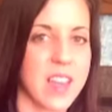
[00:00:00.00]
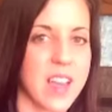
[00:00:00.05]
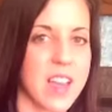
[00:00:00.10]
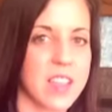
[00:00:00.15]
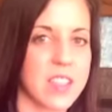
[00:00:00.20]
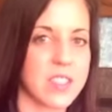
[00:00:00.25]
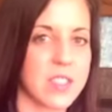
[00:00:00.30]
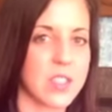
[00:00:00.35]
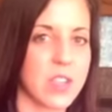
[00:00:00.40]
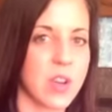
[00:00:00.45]

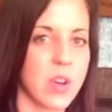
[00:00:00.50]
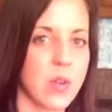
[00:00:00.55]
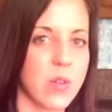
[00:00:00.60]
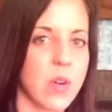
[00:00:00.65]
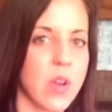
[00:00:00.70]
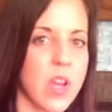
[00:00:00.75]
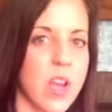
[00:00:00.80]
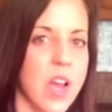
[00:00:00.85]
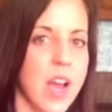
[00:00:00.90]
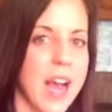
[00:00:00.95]
that. So
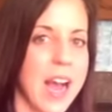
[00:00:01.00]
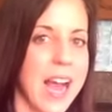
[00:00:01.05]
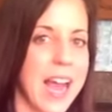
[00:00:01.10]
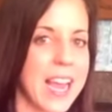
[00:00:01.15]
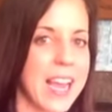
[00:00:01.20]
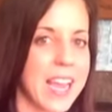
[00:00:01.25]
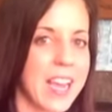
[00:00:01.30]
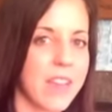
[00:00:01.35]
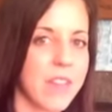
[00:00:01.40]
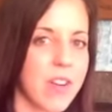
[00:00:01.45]
I
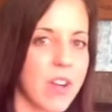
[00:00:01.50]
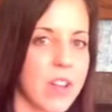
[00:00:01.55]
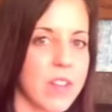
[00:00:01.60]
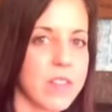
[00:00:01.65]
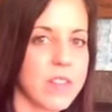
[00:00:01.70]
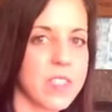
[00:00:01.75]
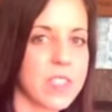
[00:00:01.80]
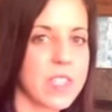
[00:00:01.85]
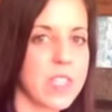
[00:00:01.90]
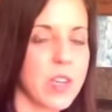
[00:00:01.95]
have all
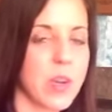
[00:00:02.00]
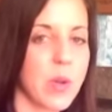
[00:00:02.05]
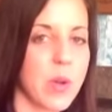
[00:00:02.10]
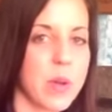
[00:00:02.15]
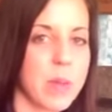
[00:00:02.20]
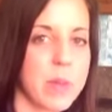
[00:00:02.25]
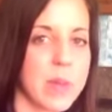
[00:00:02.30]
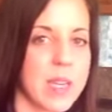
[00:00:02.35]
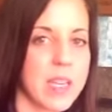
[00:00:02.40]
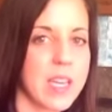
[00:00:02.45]
of this
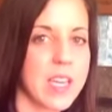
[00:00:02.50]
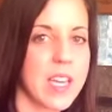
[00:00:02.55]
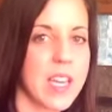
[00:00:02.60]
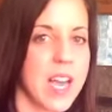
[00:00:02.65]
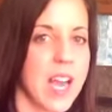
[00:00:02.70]
equipment.